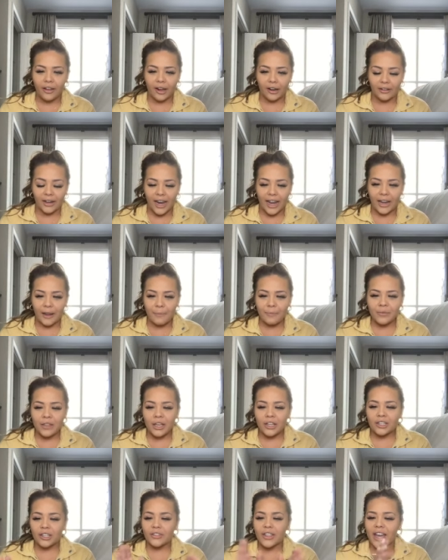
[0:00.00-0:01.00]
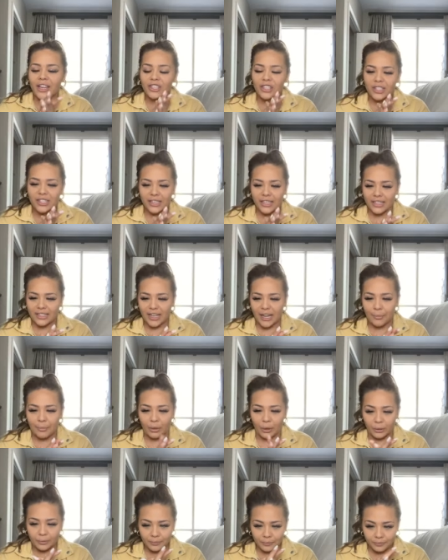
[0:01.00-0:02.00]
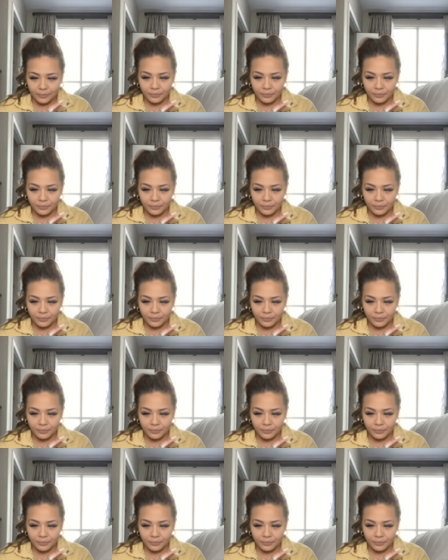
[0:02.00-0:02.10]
All right? So that's just an example.